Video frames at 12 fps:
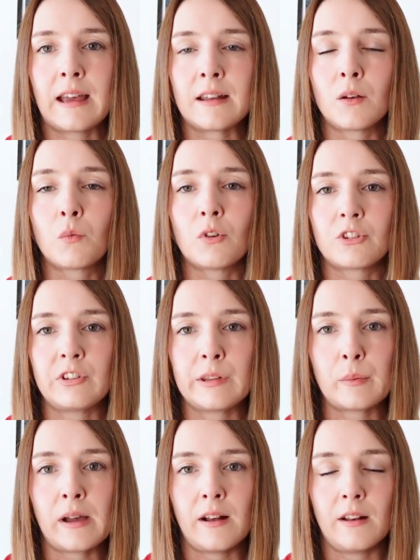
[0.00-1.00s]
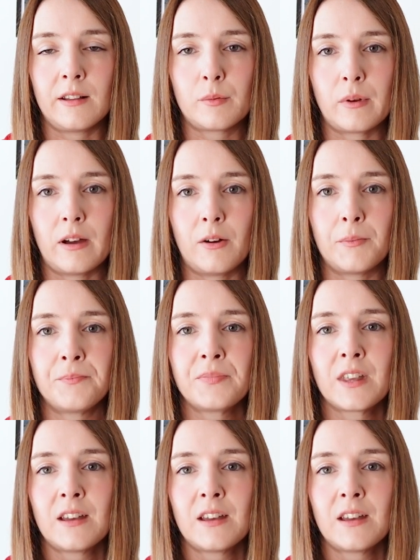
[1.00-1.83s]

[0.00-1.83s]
and it washes well as well.